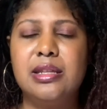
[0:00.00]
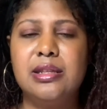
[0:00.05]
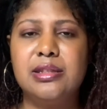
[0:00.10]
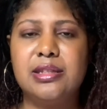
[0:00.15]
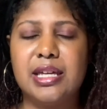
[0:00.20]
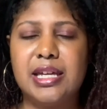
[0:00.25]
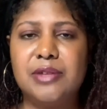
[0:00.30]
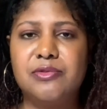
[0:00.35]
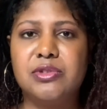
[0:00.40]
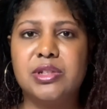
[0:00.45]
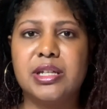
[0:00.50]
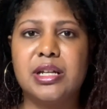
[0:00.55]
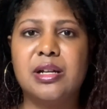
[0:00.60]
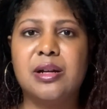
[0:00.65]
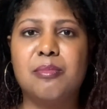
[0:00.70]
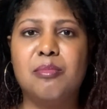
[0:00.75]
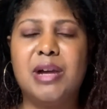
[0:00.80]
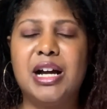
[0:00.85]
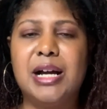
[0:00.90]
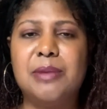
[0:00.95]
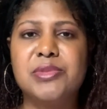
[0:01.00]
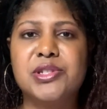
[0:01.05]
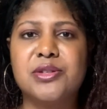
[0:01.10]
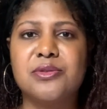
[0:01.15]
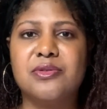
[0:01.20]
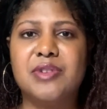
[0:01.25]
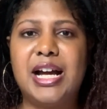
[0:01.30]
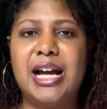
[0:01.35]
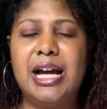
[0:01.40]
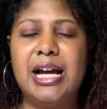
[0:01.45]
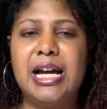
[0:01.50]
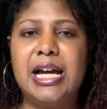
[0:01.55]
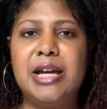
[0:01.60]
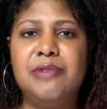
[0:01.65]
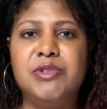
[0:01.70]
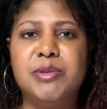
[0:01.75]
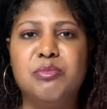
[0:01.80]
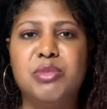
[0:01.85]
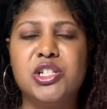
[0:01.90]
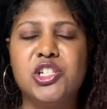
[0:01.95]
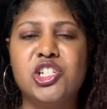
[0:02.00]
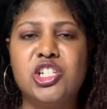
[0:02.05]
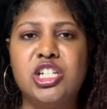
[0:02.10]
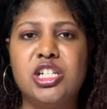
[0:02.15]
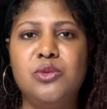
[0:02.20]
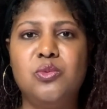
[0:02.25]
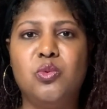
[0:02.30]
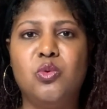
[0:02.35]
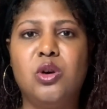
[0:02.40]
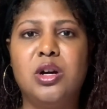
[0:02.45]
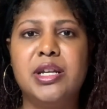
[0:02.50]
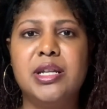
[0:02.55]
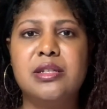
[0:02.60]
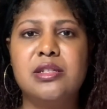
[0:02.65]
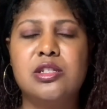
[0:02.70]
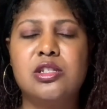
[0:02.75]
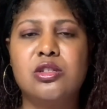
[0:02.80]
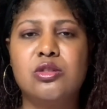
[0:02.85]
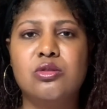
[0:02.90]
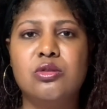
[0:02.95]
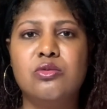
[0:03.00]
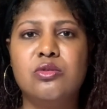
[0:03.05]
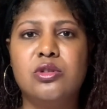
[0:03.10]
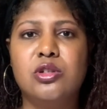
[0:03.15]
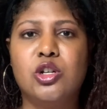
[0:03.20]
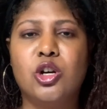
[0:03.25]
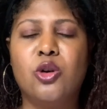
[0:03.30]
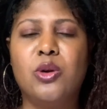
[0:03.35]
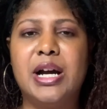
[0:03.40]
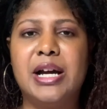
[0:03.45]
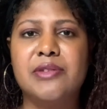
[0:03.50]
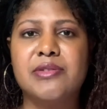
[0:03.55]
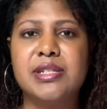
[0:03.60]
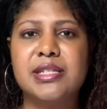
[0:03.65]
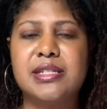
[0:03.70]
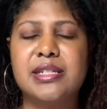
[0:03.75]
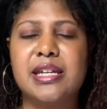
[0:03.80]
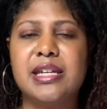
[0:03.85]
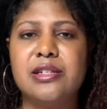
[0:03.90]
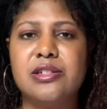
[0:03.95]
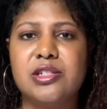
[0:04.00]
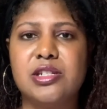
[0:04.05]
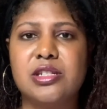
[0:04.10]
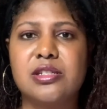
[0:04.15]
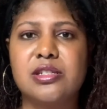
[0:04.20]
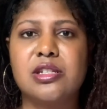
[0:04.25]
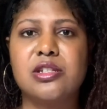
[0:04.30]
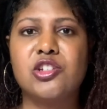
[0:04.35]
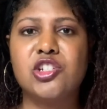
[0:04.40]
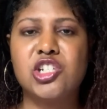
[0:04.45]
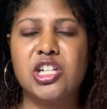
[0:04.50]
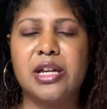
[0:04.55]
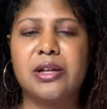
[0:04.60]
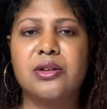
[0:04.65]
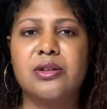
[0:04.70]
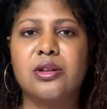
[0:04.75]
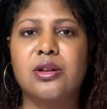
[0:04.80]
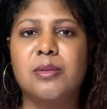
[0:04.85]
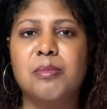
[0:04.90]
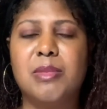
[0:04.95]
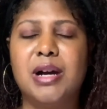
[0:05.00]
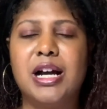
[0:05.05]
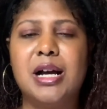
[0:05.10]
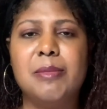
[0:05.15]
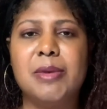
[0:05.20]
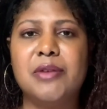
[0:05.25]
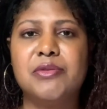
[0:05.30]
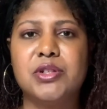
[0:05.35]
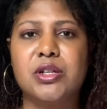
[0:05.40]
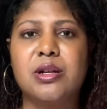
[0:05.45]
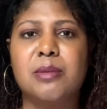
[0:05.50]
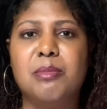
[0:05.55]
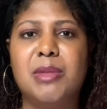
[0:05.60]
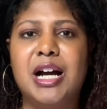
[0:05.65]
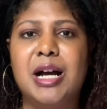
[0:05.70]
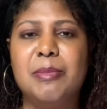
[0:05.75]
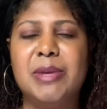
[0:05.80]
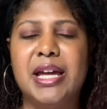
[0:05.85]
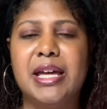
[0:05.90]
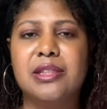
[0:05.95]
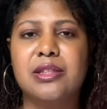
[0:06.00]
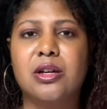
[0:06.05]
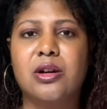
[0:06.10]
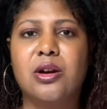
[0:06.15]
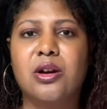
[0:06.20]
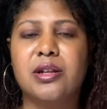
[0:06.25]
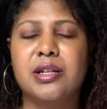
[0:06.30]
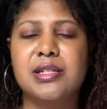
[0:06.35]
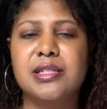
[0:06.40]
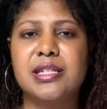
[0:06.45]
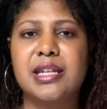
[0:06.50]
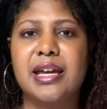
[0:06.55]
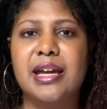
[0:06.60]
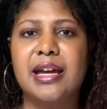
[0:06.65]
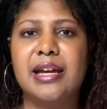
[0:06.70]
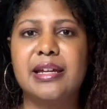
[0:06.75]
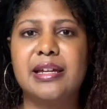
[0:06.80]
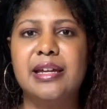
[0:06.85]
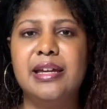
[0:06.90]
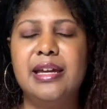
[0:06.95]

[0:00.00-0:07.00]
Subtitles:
Thankfully, her mom survived, but she wanted to go out of state just to check on her mom after her mom had the heart attack.